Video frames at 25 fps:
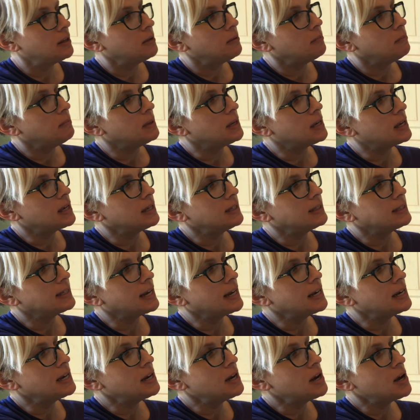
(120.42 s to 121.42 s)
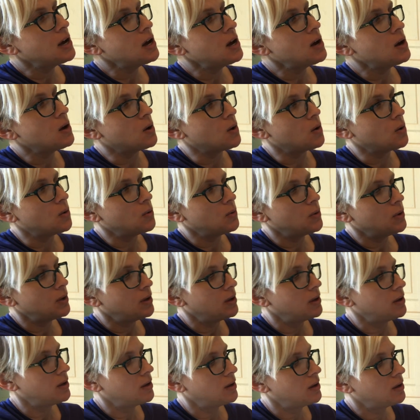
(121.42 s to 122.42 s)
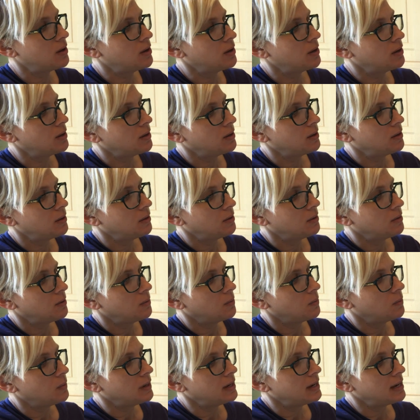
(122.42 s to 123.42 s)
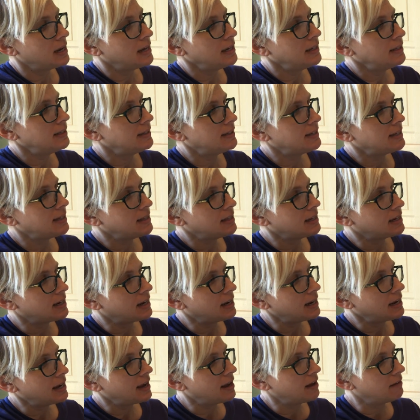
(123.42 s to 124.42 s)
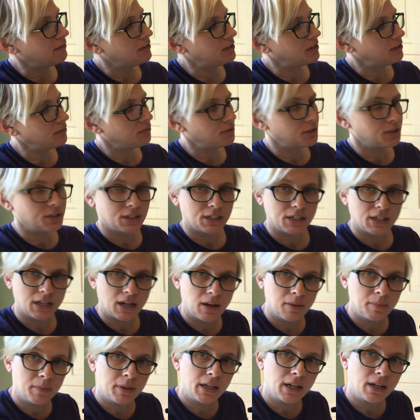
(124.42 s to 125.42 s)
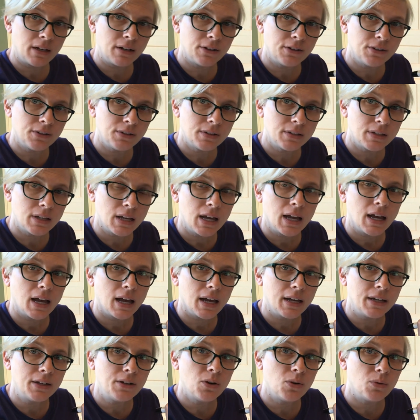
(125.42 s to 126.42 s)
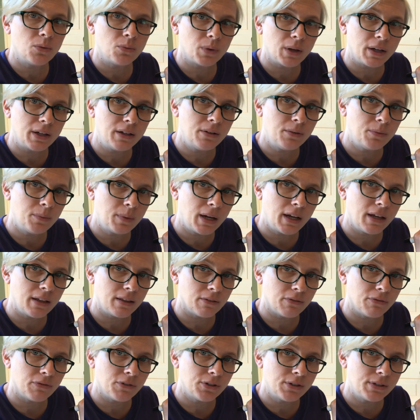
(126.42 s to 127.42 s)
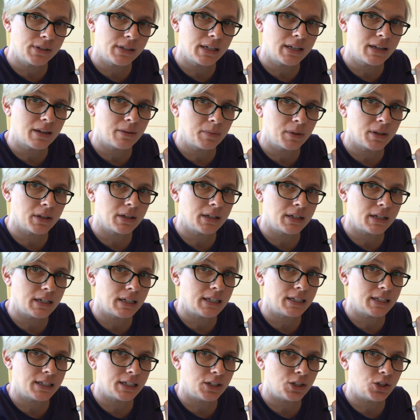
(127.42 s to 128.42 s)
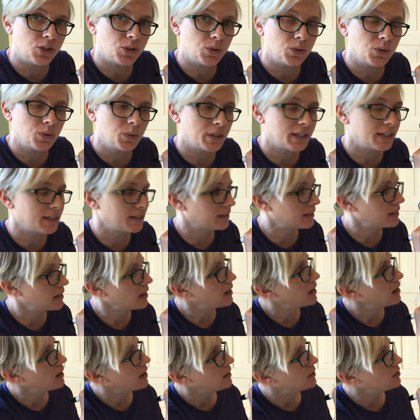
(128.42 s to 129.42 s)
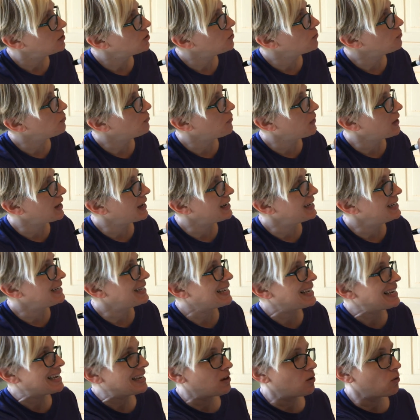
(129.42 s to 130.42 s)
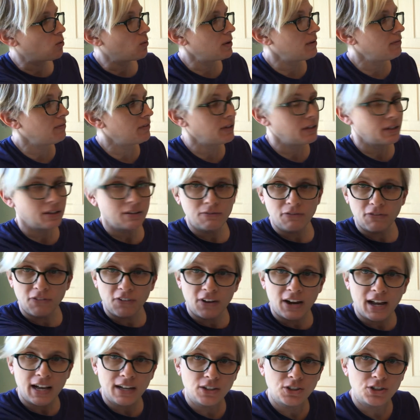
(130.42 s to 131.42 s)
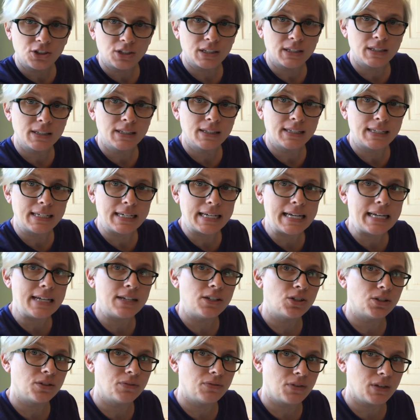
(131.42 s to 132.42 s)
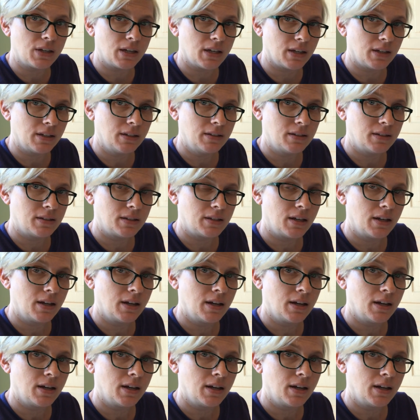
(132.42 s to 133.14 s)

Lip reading: because I know when I see that I have different denominators, I know right away the first thing I'm going to need to do is to find equivalent fractions to each of these,